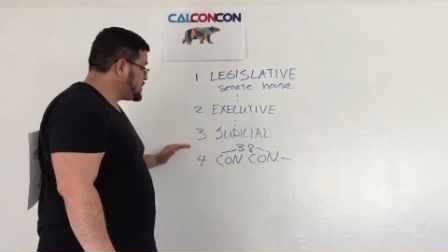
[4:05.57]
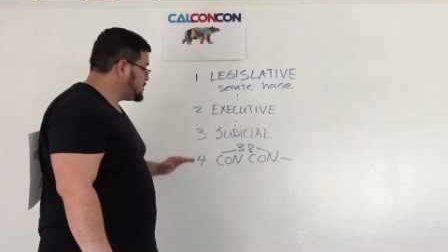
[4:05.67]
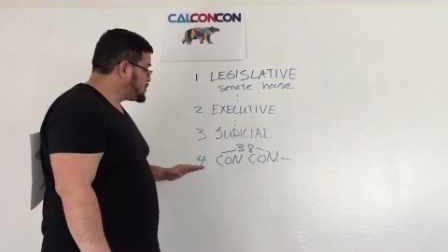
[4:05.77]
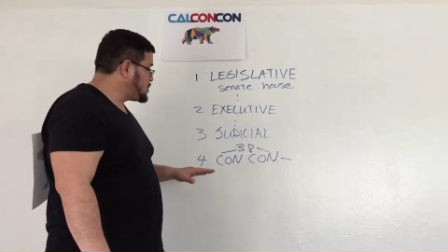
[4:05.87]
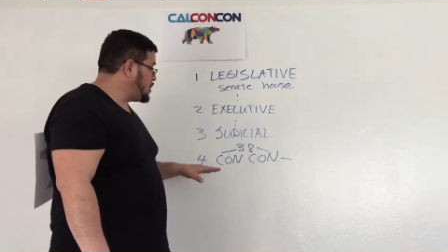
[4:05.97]

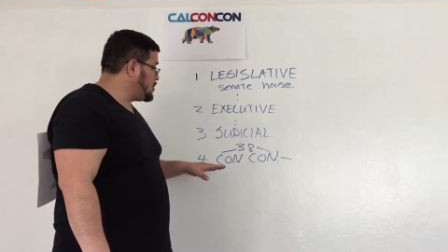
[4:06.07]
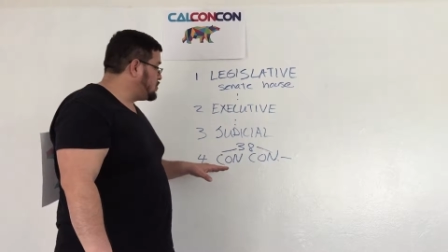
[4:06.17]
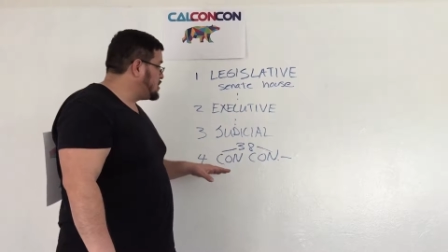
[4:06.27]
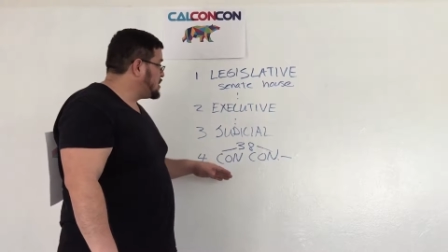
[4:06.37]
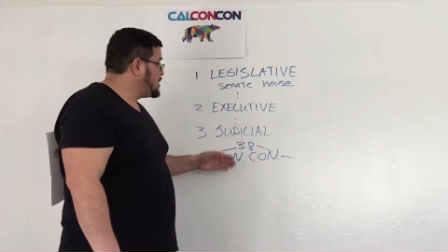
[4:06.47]

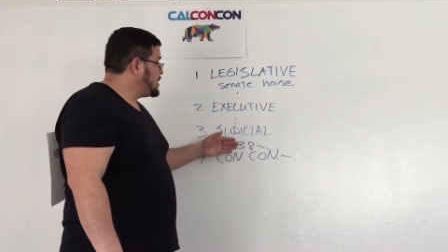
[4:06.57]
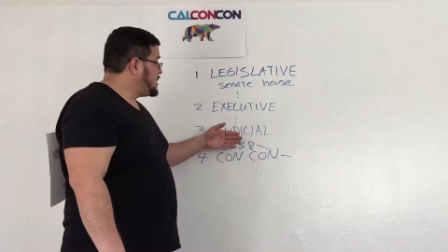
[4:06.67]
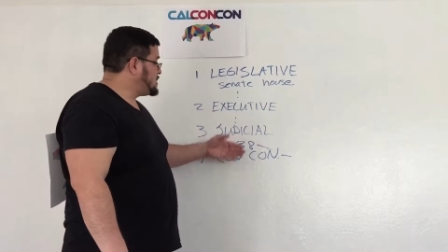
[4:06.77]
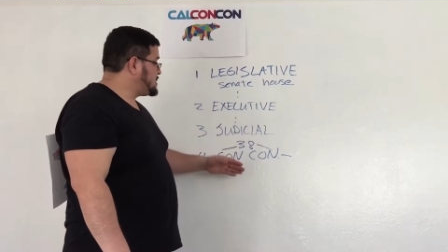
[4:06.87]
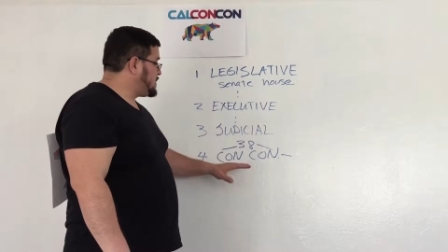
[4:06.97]
So
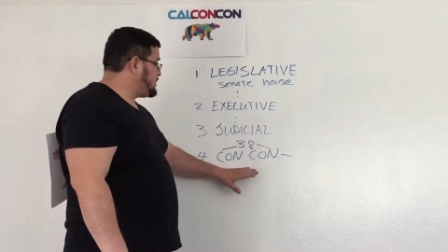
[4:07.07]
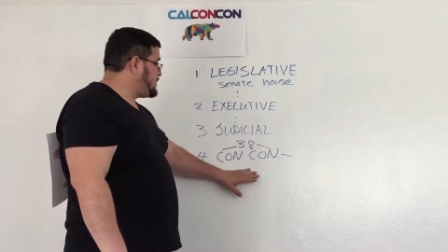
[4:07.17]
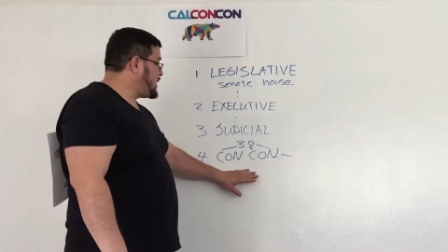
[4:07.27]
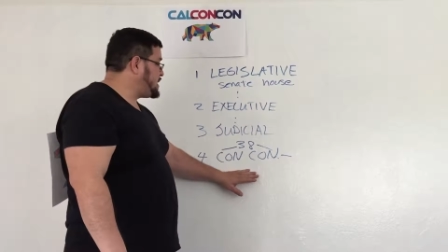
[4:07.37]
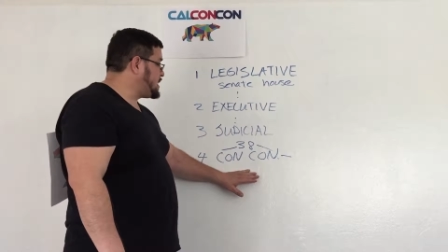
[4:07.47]
instead of
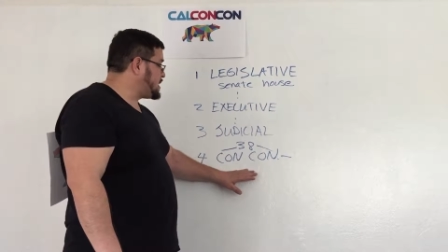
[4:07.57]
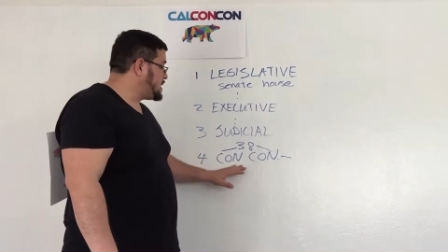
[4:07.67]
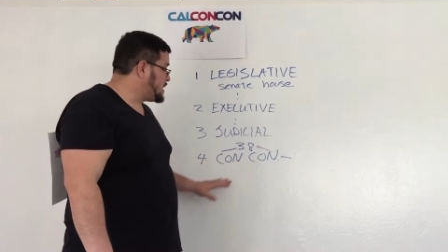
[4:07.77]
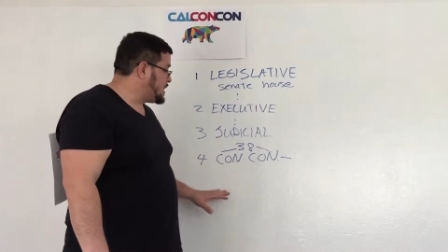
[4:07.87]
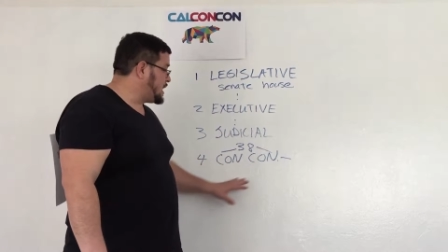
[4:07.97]
fighting
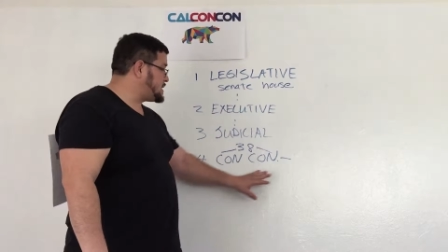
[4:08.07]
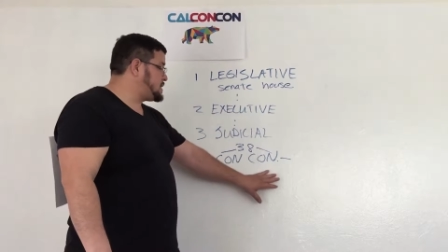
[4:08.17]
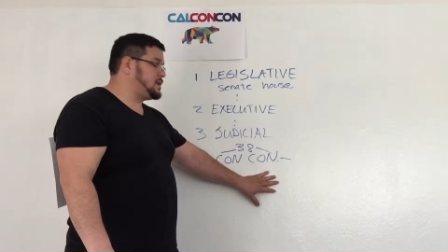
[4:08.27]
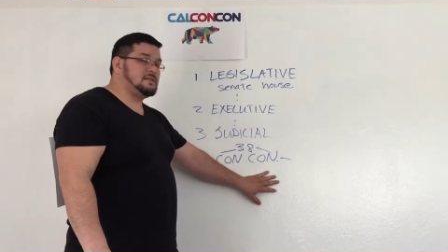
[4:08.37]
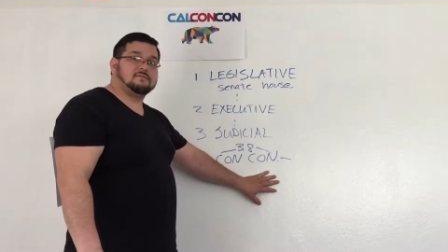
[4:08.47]
it,
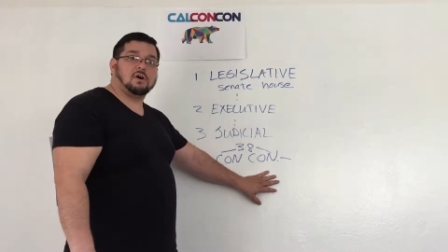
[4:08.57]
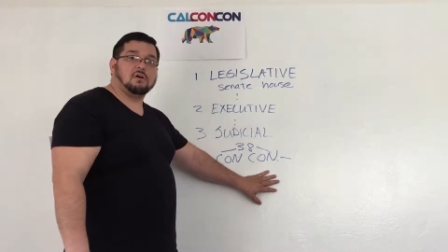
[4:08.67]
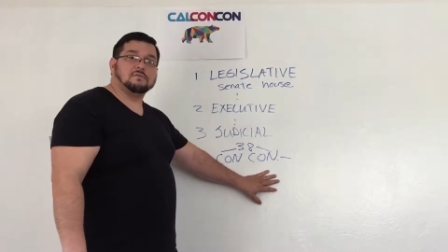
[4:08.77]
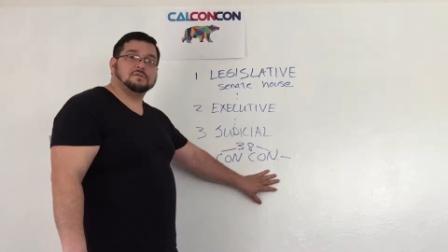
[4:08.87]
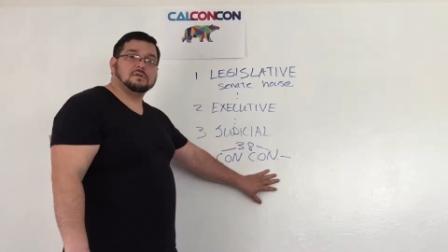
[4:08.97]
let's get
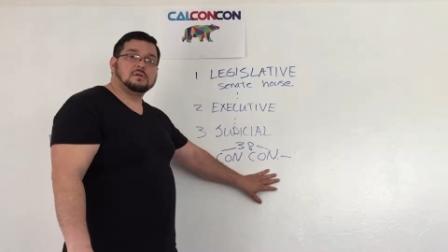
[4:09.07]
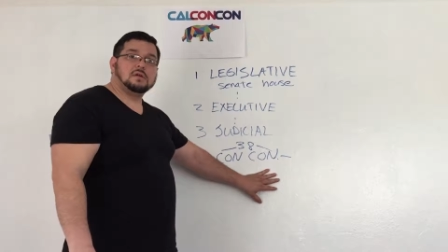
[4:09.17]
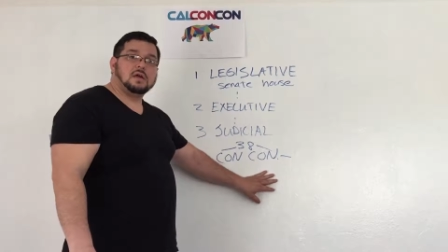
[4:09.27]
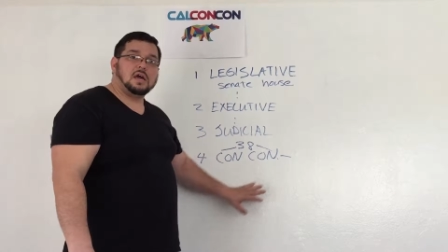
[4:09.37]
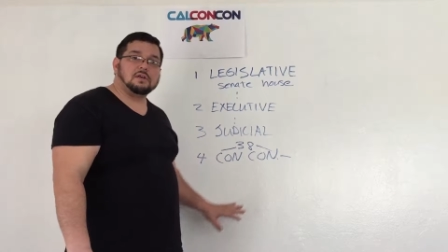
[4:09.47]
involved.
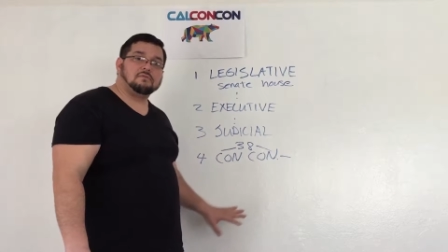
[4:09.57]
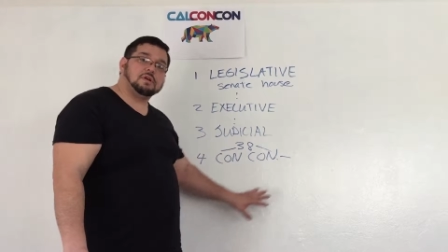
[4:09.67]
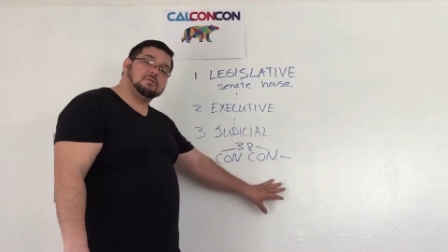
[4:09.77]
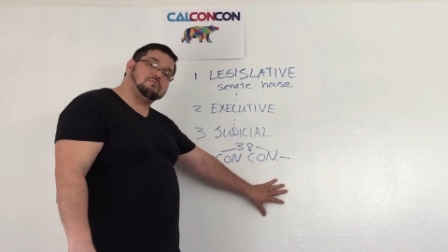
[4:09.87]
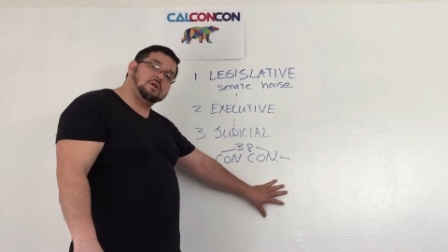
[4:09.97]
And if we
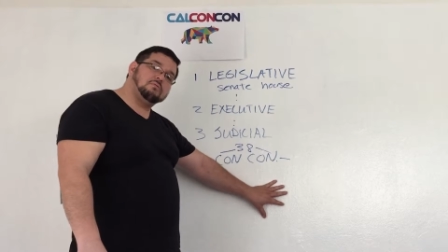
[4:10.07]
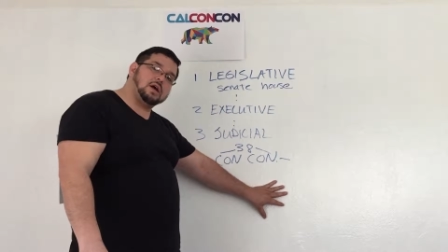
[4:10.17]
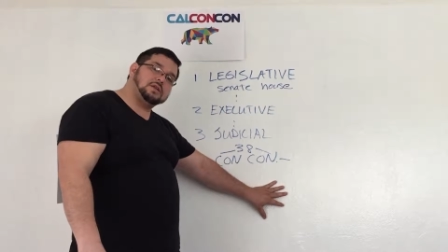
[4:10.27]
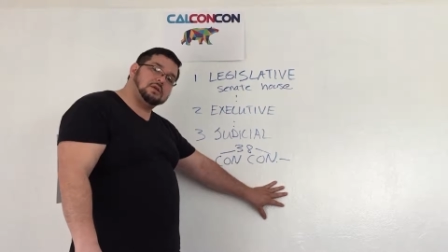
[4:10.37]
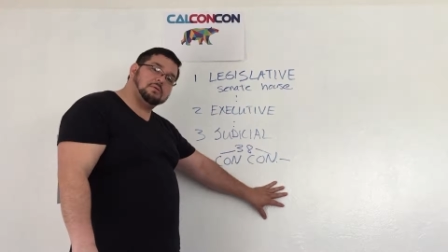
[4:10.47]
can
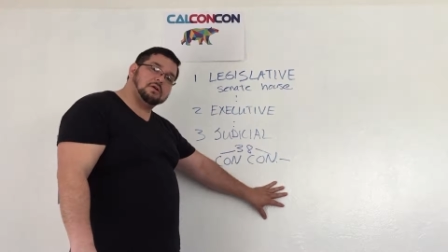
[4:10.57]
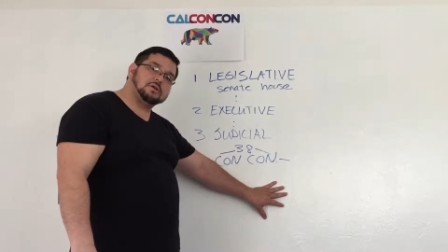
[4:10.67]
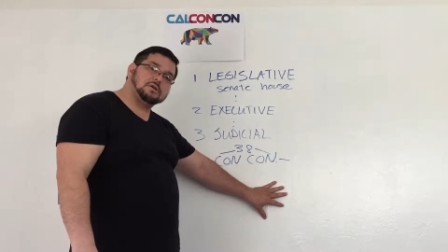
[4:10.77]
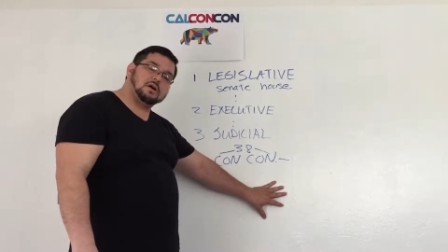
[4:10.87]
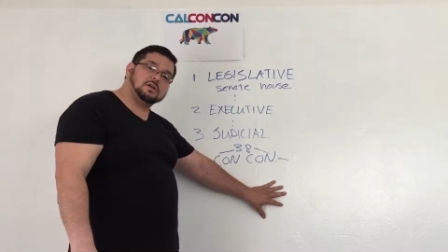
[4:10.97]
rewrite the
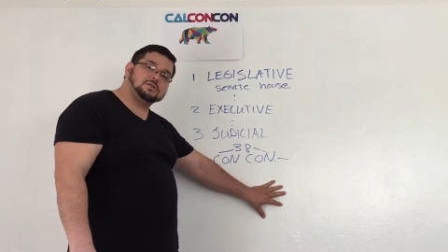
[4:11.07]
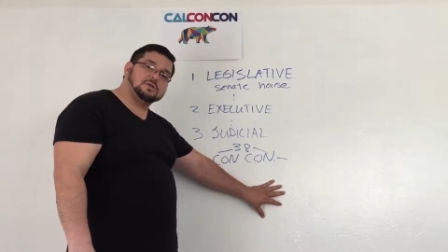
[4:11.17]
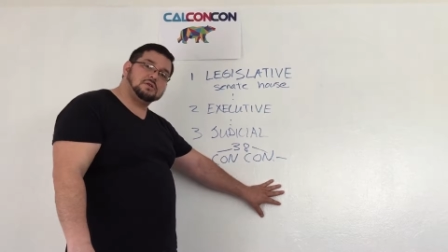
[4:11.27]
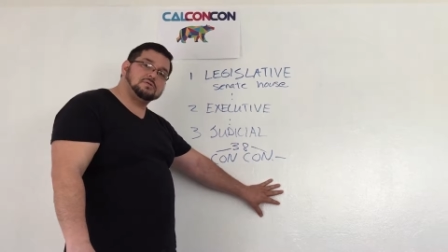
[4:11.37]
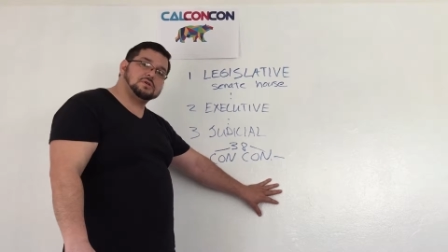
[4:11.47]
American
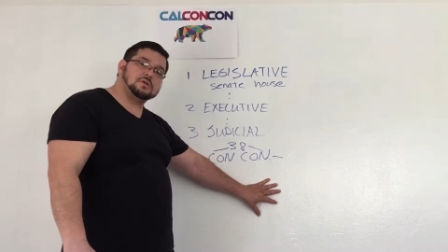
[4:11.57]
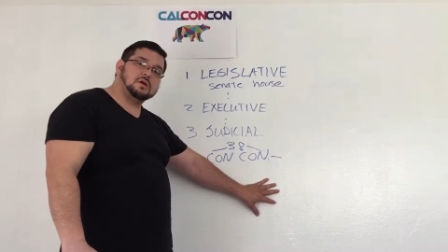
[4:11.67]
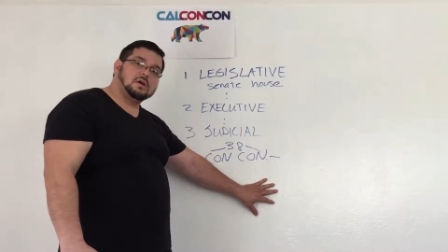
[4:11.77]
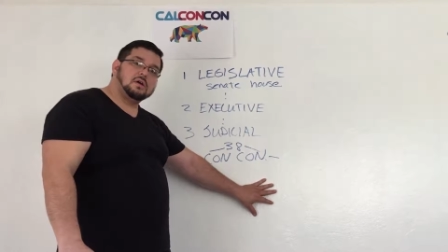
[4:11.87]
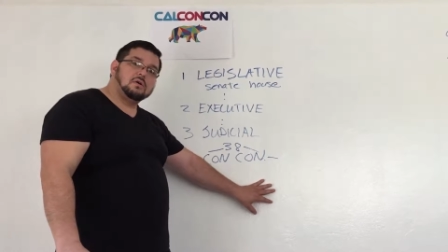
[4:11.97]

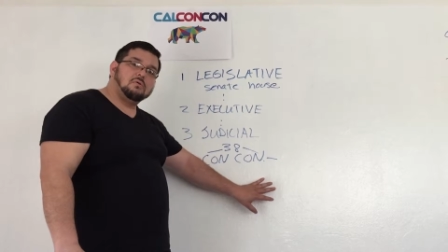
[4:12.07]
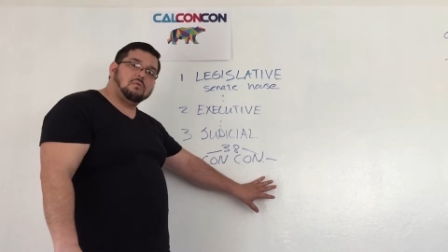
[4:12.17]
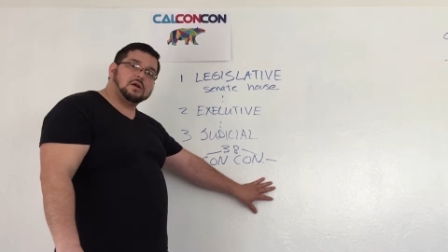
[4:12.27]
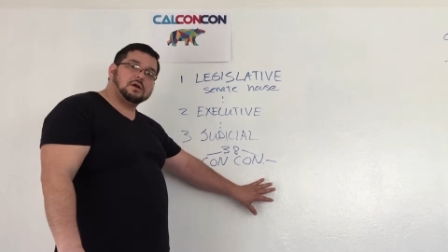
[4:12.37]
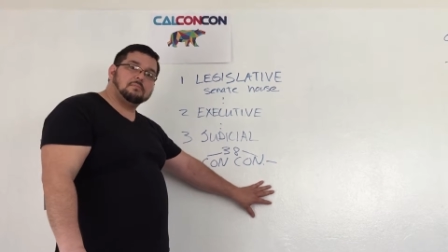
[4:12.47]
Constitution,
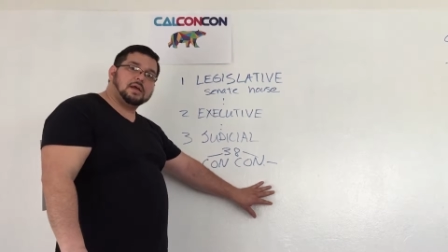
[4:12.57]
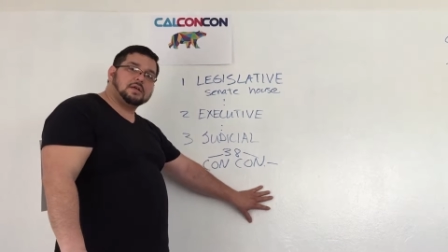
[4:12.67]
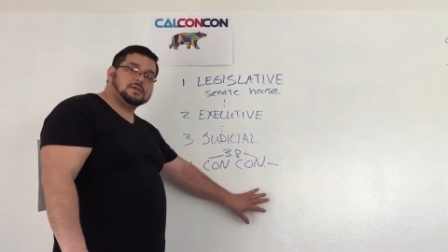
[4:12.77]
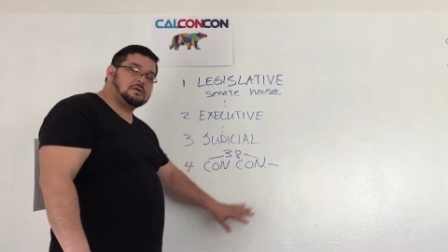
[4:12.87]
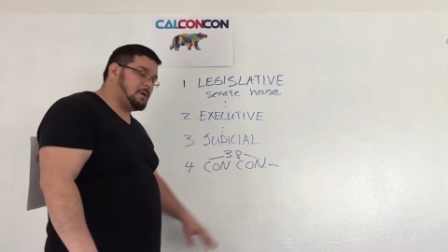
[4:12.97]
why not
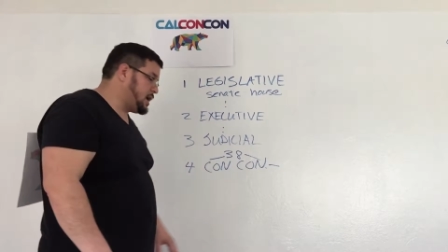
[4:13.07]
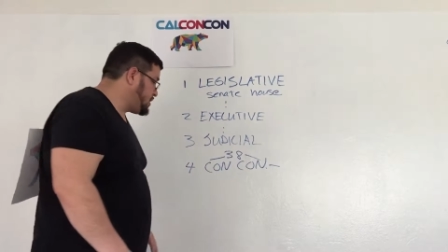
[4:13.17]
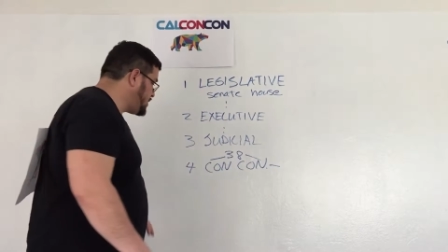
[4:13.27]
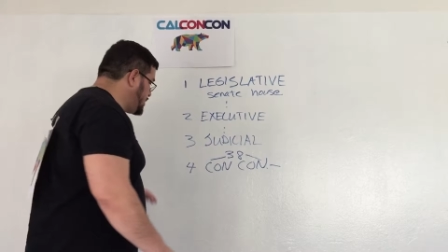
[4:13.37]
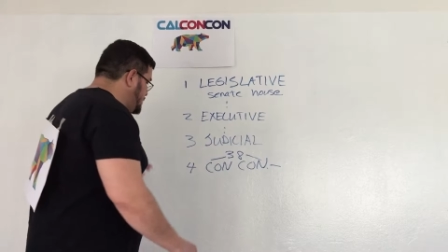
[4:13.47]
make it
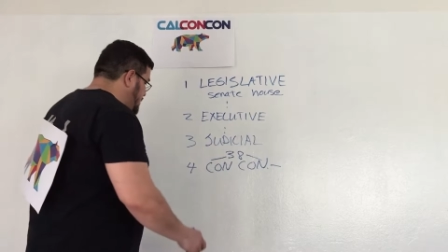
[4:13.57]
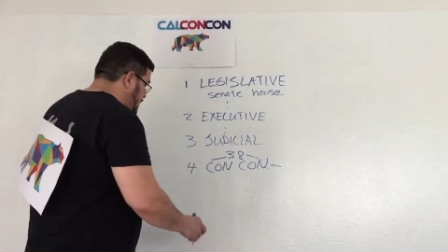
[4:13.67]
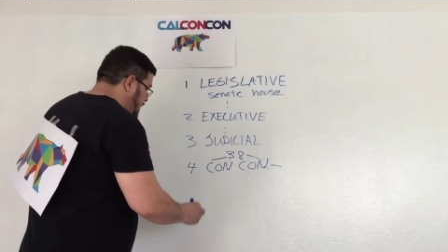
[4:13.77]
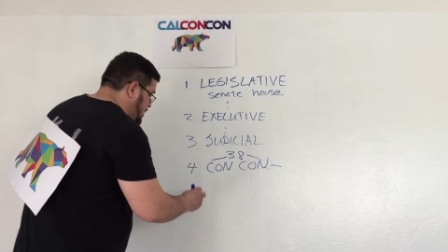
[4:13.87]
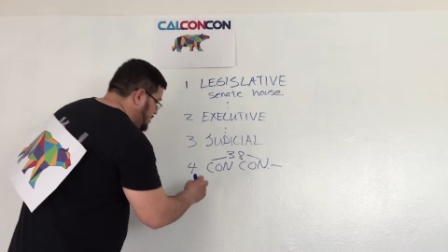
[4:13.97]
demand things
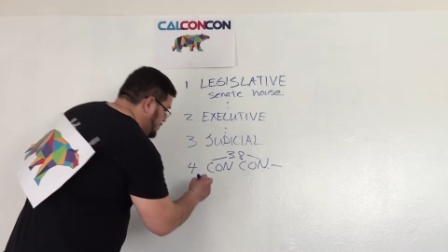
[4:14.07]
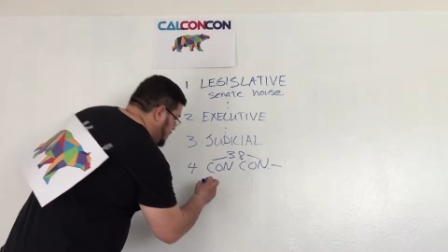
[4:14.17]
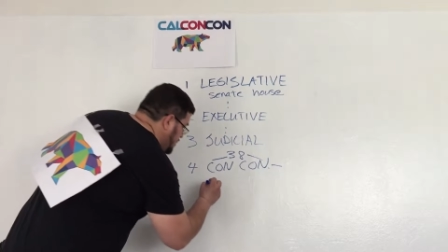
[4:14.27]
like